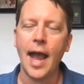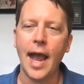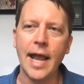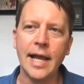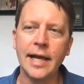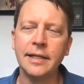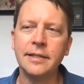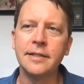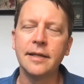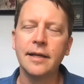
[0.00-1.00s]

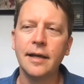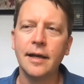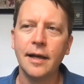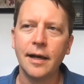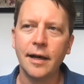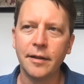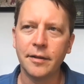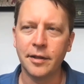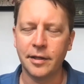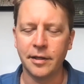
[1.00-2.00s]
And
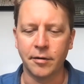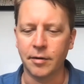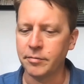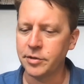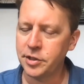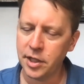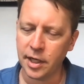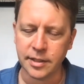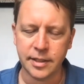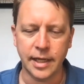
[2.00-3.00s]
it was
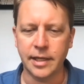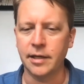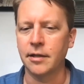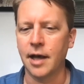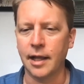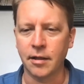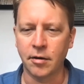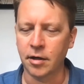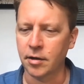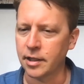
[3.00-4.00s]
just taking a lot
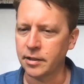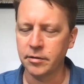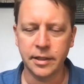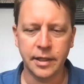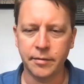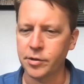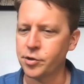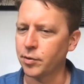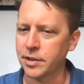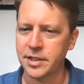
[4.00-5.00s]
longer, and clearly they were
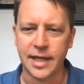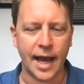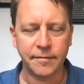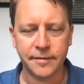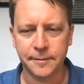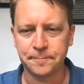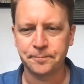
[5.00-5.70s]
short-staffed.